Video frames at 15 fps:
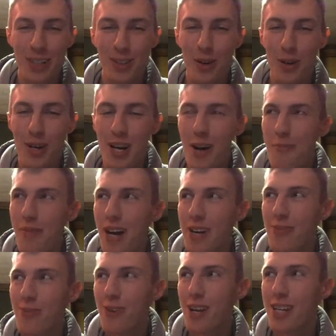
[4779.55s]
So my
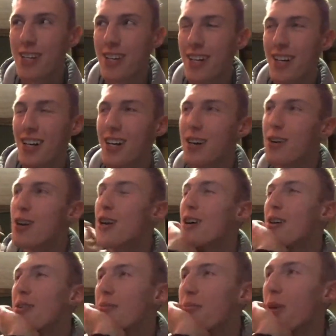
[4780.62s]
friend,
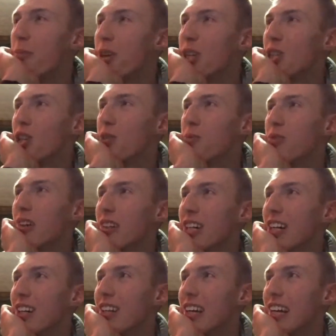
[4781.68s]
my buddy just moved out to
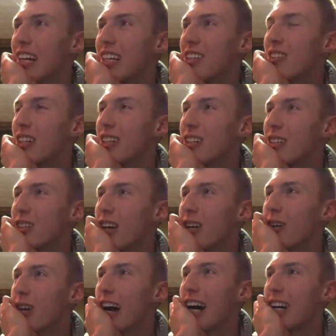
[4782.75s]
LA. He's like trying to
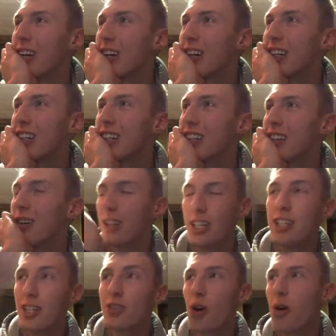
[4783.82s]
go to Icon, or
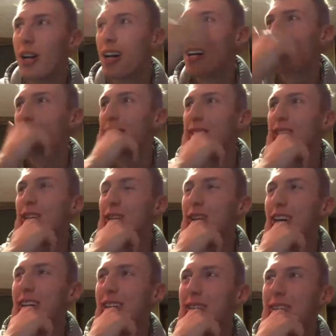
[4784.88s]
he is going to Icon. He's not
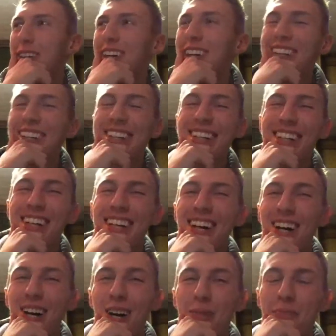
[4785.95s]
trying to.
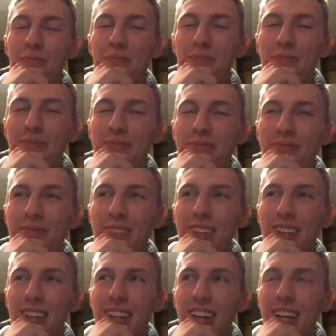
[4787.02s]

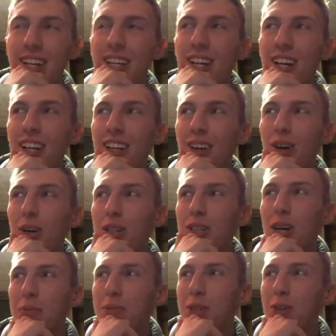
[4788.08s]
And he got hooked
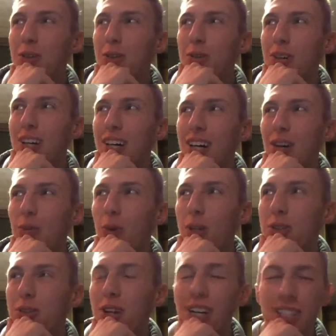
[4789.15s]
up to go to
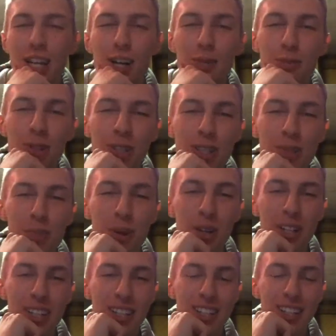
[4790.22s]
What So Not's album release
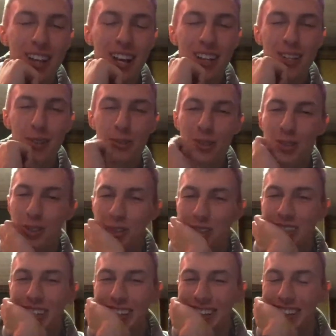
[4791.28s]
party, and I thought that was so
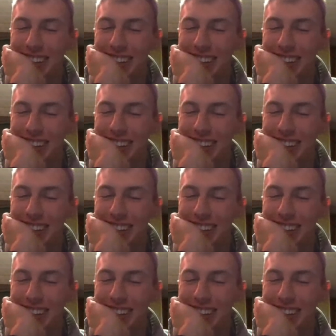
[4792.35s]
sick.